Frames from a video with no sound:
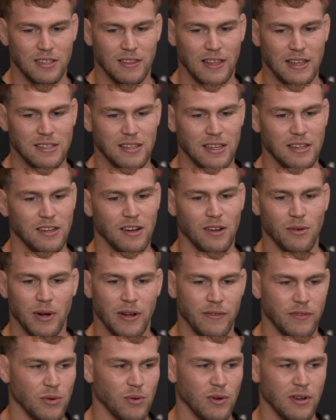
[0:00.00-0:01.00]
And they said,
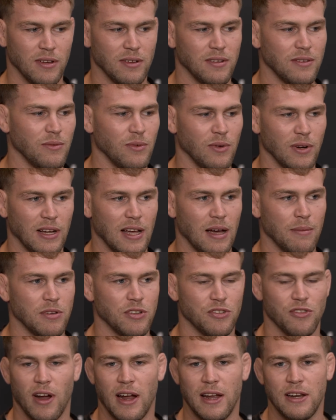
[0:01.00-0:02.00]
whenever you want to come and
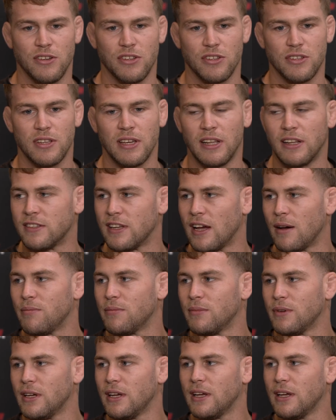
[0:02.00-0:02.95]
train, just hit us up,